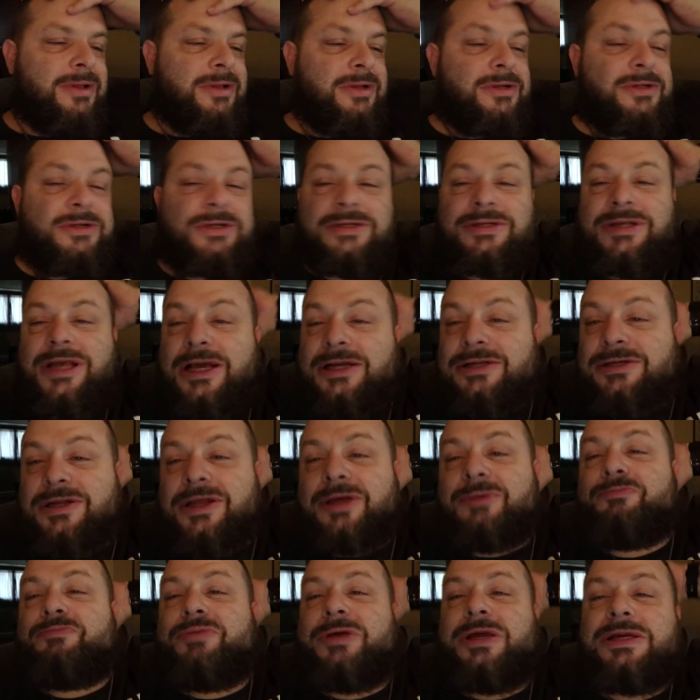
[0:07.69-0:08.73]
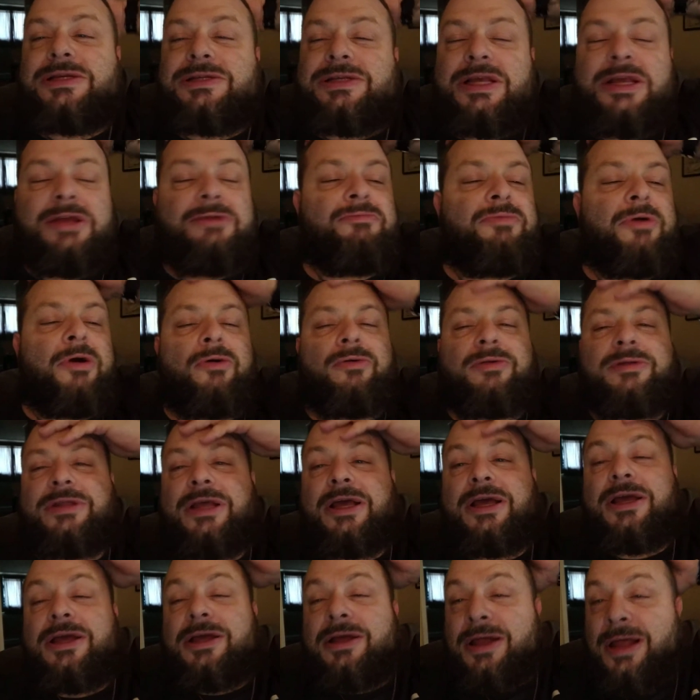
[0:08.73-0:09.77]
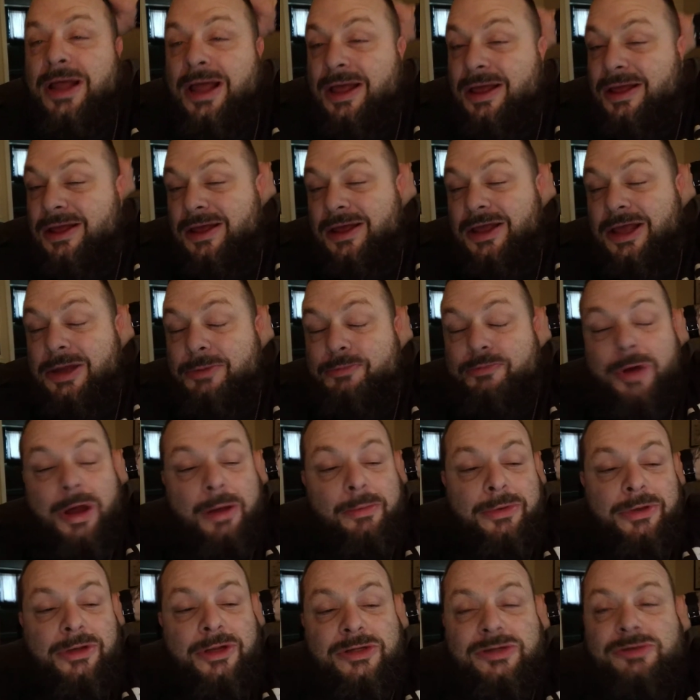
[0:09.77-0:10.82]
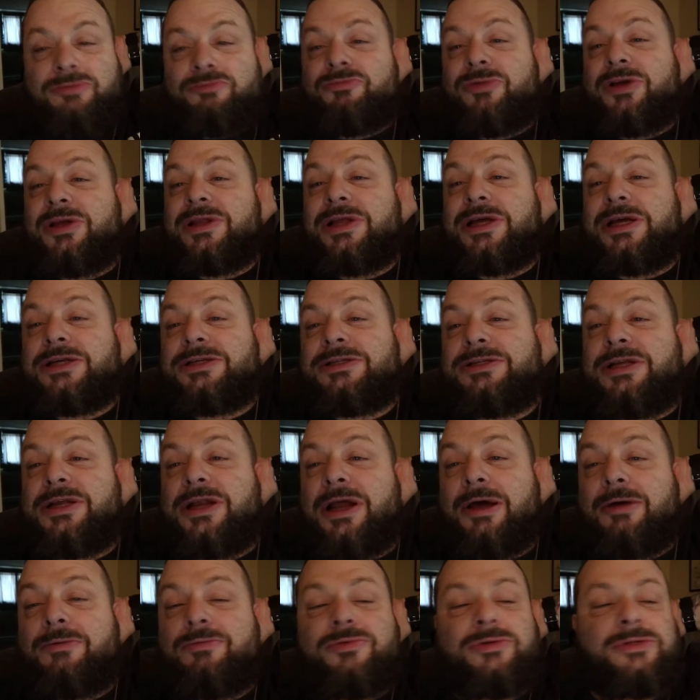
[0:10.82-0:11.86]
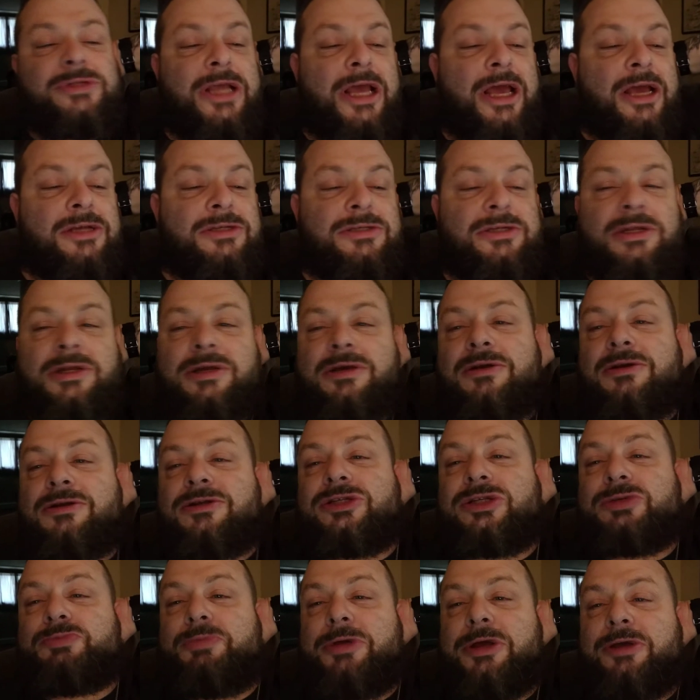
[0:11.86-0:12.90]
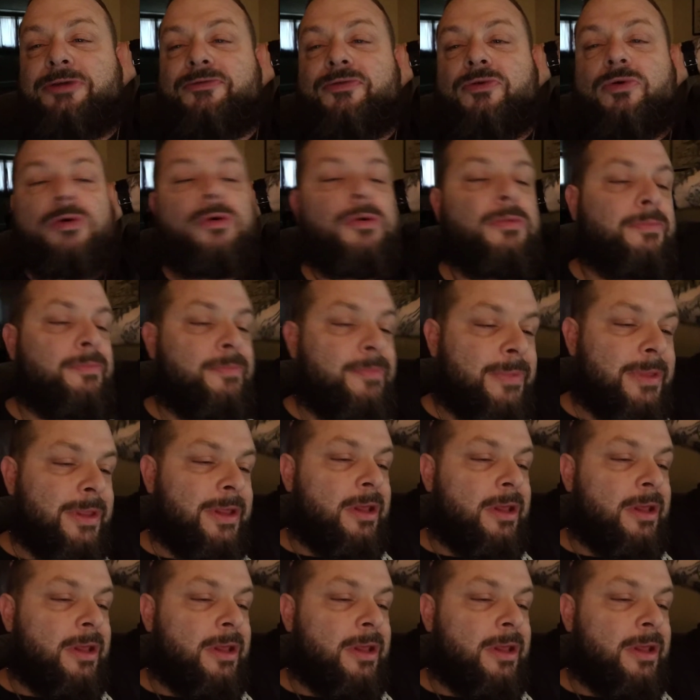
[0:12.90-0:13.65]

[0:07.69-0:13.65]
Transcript: This is actually a piece he wrote that he probably doesn't realize that I was actually going to speak for him.